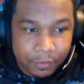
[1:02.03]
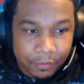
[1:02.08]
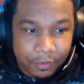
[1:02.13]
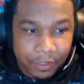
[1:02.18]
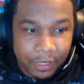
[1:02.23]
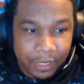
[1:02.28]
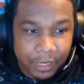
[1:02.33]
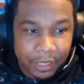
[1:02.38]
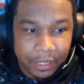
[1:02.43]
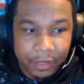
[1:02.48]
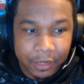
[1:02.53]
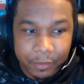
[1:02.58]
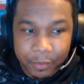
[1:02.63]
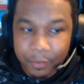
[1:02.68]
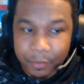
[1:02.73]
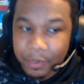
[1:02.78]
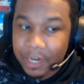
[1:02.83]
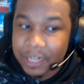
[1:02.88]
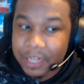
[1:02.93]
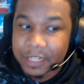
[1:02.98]
in their
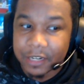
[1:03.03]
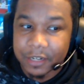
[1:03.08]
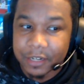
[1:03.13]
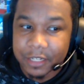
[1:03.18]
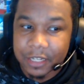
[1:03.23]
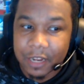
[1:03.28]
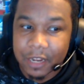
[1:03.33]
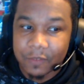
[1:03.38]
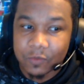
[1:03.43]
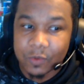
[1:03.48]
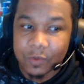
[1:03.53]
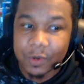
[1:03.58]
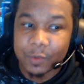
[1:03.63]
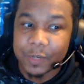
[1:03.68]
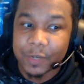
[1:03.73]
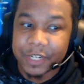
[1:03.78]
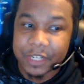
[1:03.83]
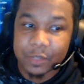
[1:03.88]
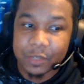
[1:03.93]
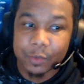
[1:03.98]
proprietary software,
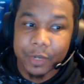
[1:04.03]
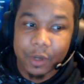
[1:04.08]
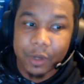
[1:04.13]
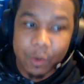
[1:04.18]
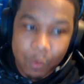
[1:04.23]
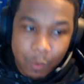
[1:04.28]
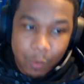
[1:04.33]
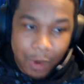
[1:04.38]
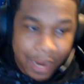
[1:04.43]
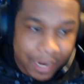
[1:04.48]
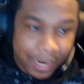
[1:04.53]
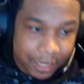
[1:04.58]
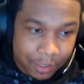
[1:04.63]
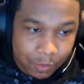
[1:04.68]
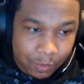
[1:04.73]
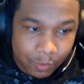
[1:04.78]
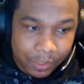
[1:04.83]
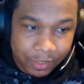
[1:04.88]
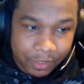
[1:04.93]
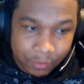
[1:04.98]
which is required
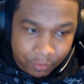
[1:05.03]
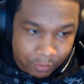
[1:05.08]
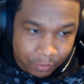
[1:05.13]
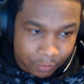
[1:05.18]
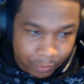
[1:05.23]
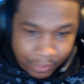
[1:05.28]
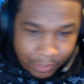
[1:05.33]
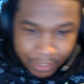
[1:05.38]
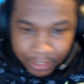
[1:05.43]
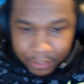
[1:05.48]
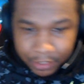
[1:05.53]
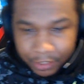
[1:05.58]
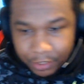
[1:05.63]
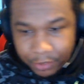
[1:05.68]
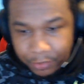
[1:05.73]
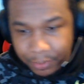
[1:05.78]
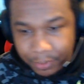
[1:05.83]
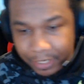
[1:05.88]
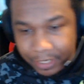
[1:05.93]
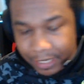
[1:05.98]
when
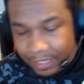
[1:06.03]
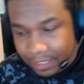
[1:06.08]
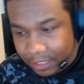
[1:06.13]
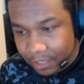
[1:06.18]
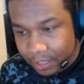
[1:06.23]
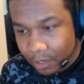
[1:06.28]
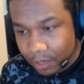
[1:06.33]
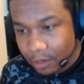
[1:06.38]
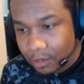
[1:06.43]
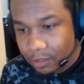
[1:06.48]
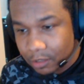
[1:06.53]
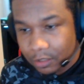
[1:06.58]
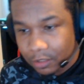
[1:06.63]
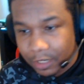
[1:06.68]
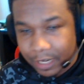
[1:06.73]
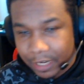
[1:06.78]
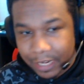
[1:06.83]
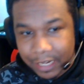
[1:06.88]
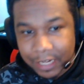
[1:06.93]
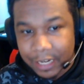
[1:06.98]
you install
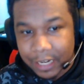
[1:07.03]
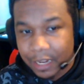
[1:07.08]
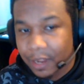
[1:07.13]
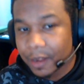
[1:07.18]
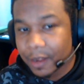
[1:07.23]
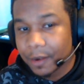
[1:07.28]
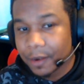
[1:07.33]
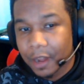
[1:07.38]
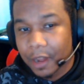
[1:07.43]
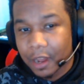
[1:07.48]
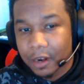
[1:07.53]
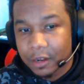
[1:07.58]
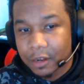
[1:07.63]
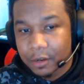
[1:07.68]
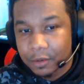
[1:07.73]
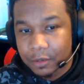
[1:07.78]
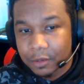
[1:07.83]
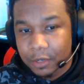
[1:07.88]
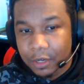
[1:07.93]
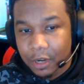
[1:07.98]
any
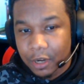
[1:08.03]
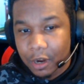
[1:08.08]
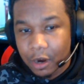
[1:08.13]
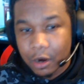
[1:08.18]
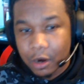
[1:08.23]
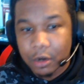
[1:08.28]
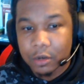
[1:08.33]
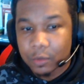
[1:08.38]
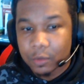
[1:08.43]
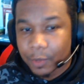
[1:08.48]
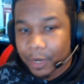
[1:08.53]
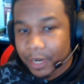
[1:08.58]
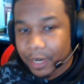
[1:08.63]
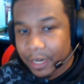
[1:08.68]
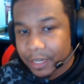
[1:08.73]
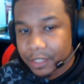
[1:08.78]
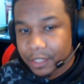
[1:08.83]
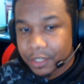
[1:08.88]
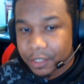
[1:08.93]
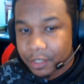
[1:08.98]
Elgato hardware
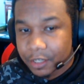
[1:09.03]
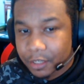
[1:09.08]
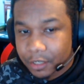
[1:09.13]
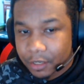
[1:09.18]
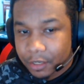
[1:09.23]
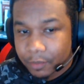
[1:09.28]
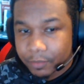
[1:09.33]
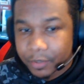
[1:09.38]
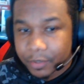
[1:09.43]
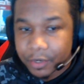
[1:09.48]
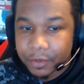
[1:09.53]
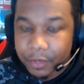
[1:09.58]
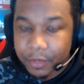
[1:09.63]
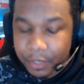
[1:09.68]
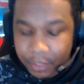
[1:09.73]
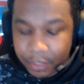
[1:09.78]
into your computer,